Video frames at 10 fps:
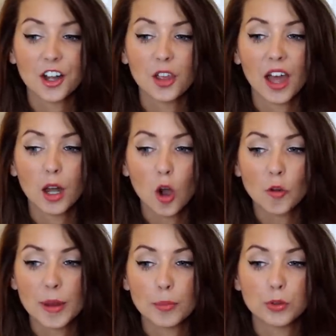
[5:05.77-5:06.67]
I know that a lot
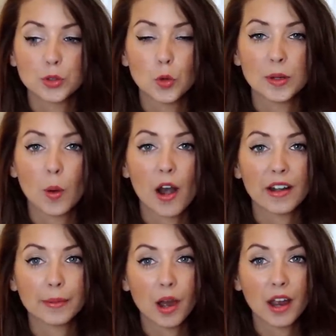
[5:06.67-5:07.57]
of people saw me
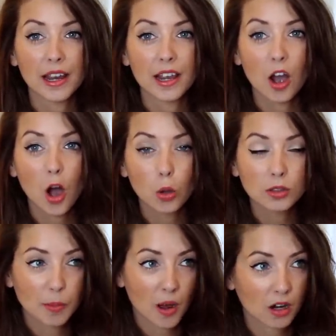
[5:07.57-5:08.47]
wearing my
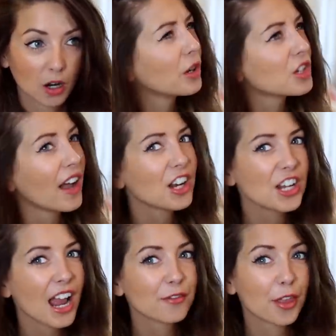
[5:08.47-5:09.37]
old parka, which I've
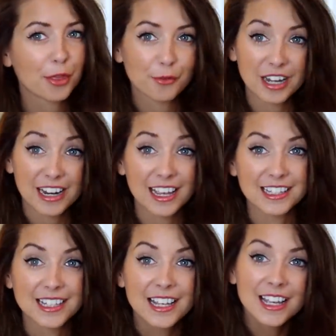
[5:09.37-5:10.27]
actually had for three
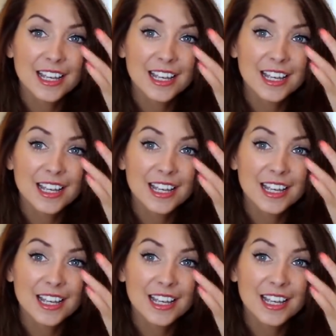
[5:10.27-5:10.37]
years.